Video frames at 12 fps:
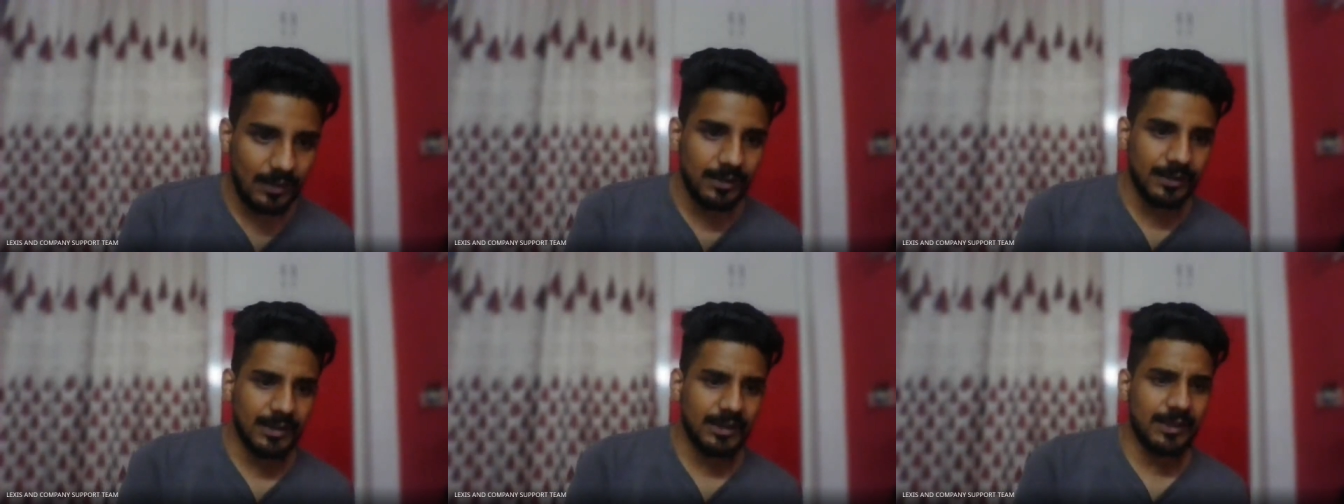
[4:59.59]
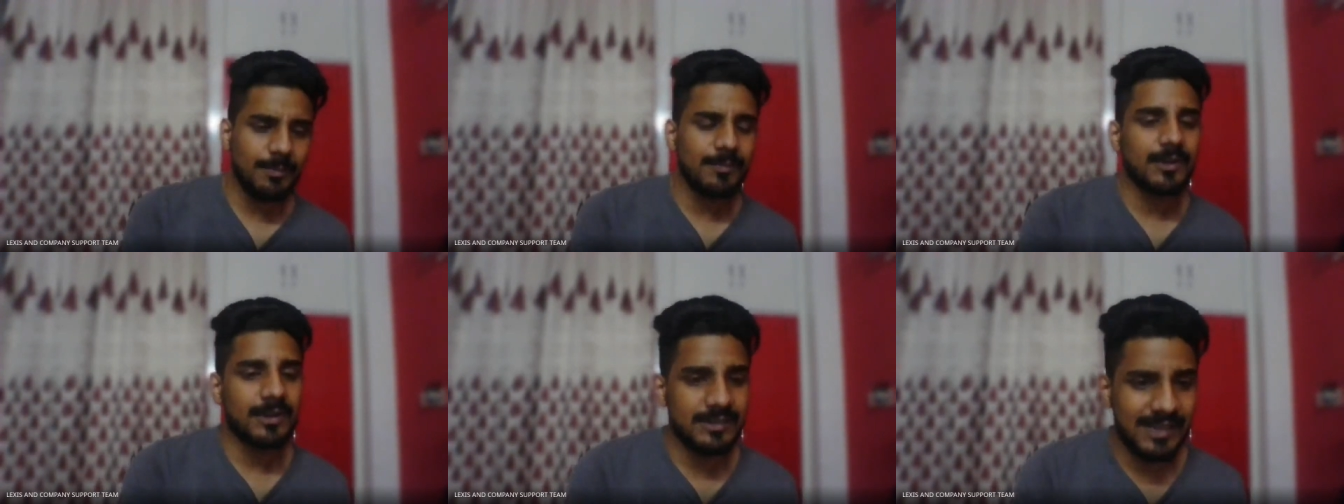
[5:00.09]
the
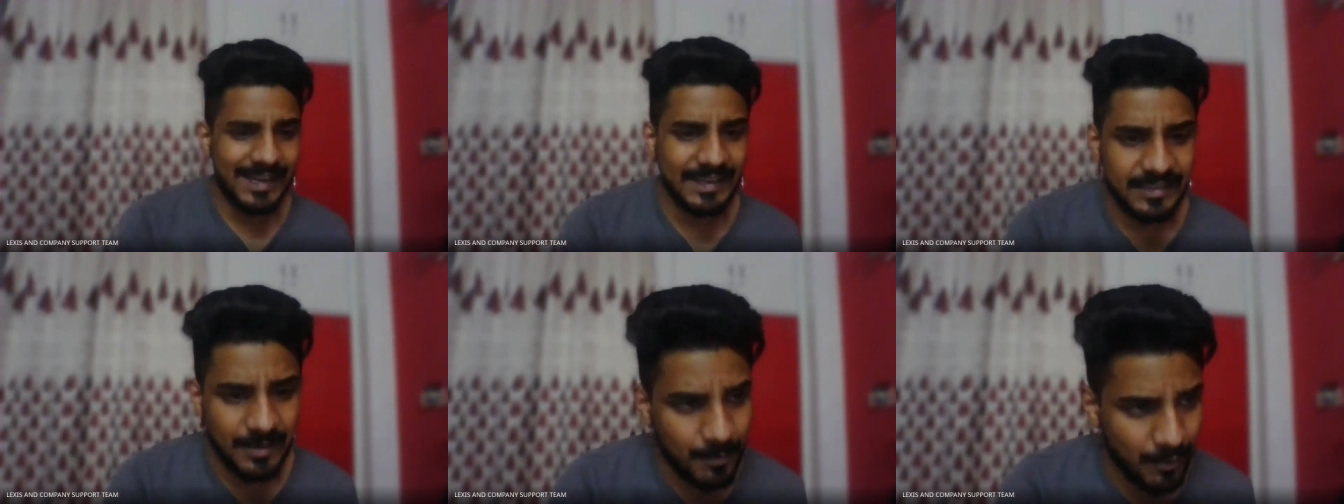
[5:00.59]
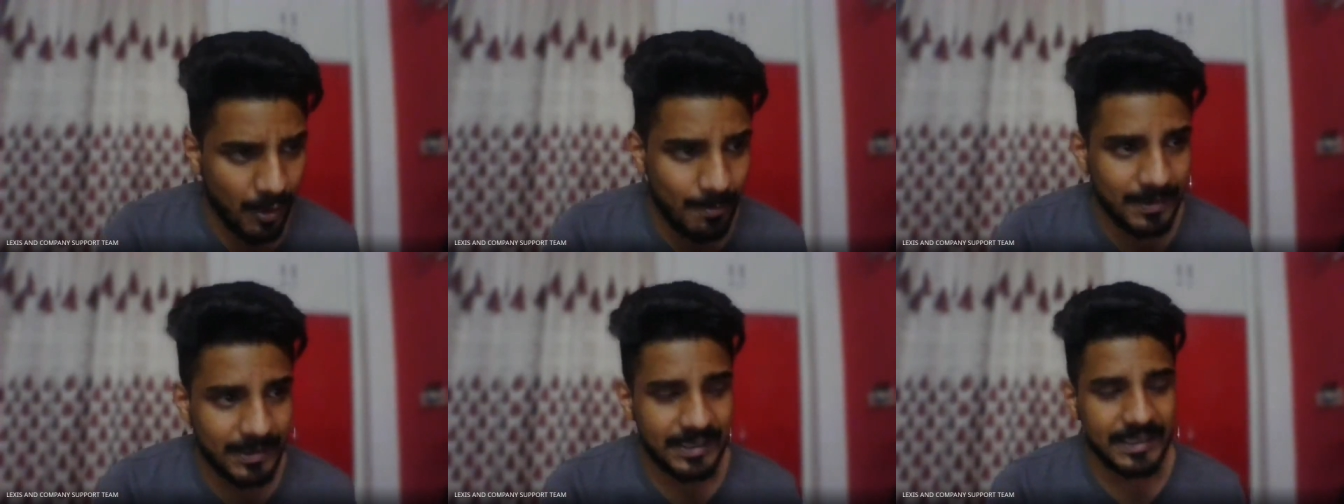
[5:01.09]

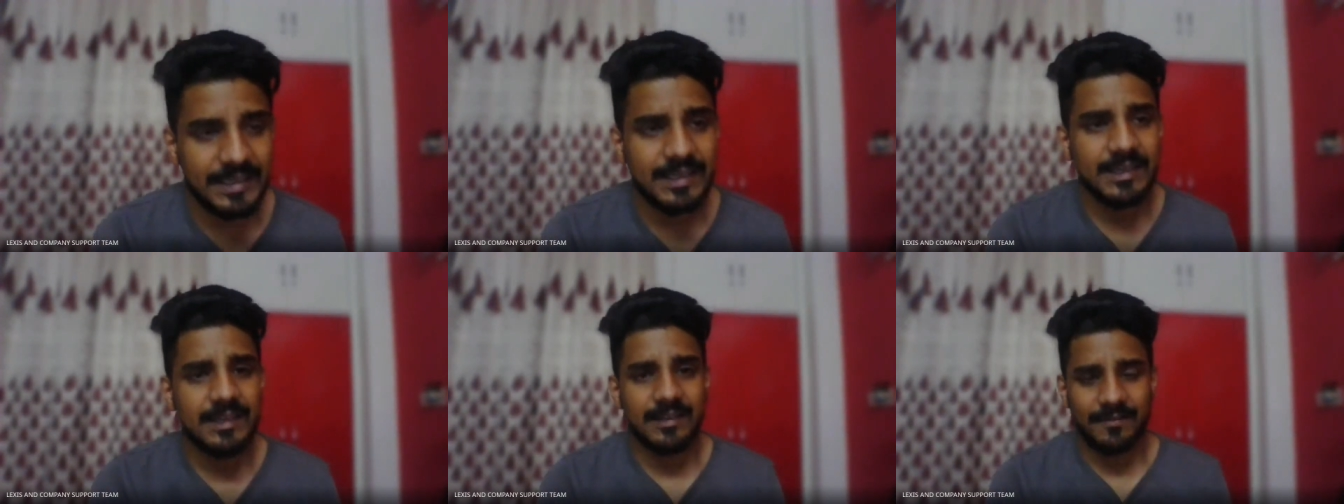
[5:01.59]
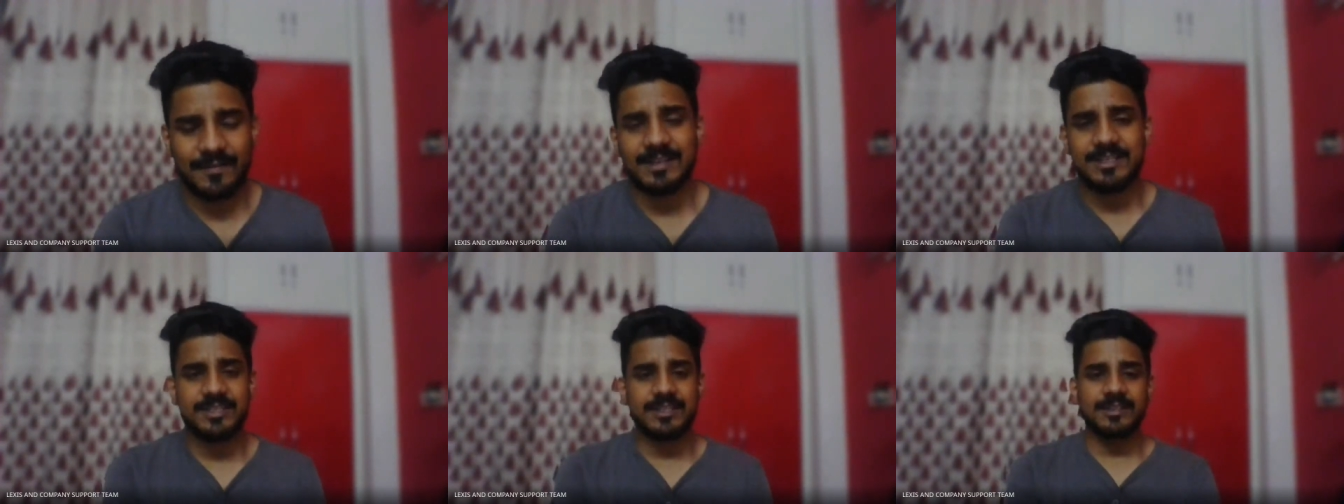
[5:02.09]
property, the
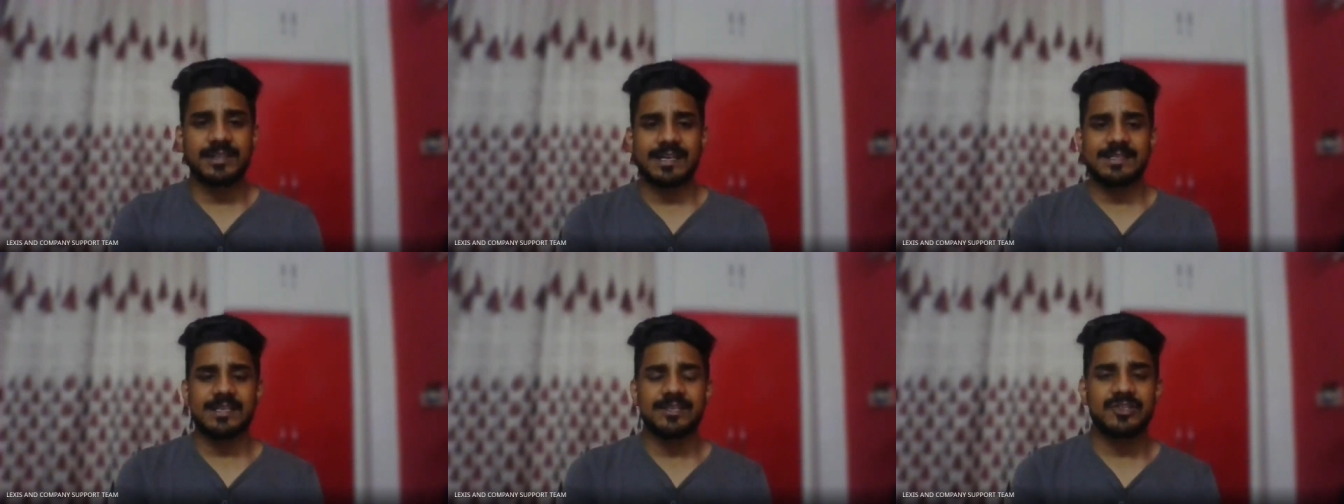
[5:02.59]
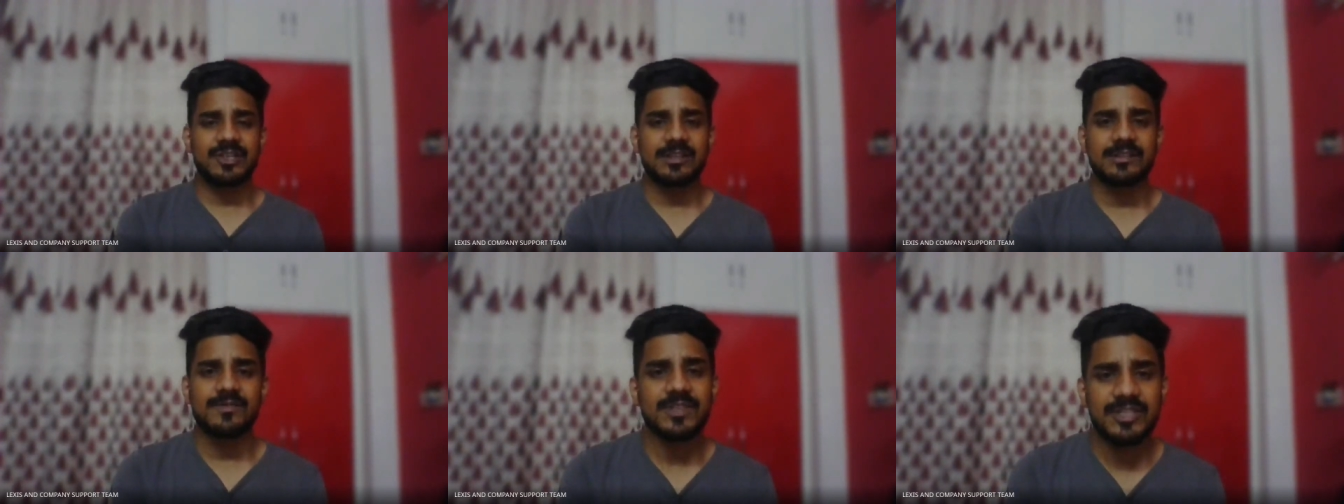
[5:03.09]
first
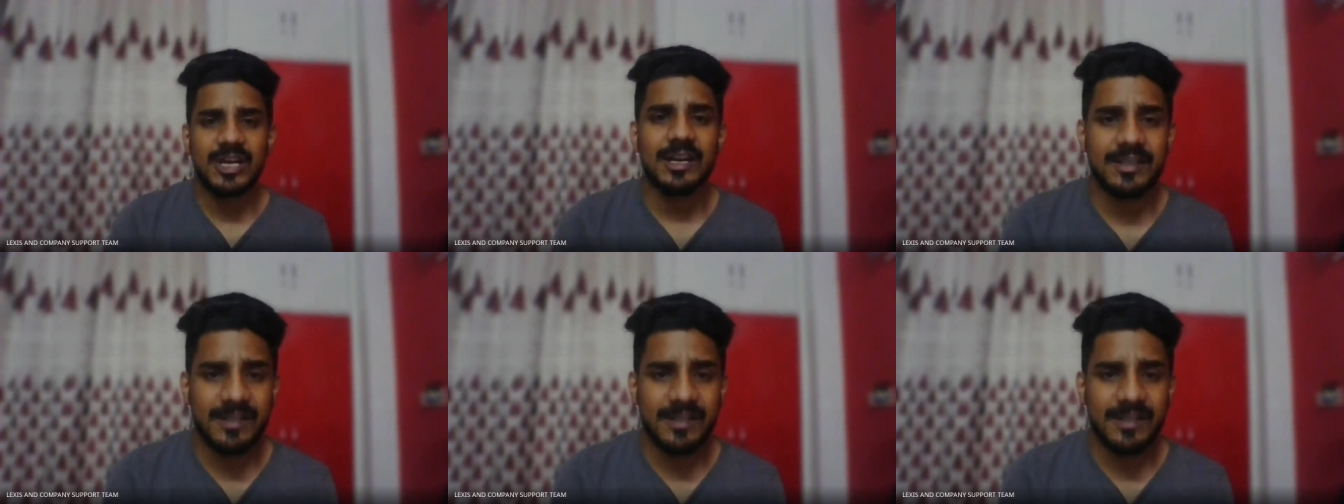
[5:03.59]
essentials, which are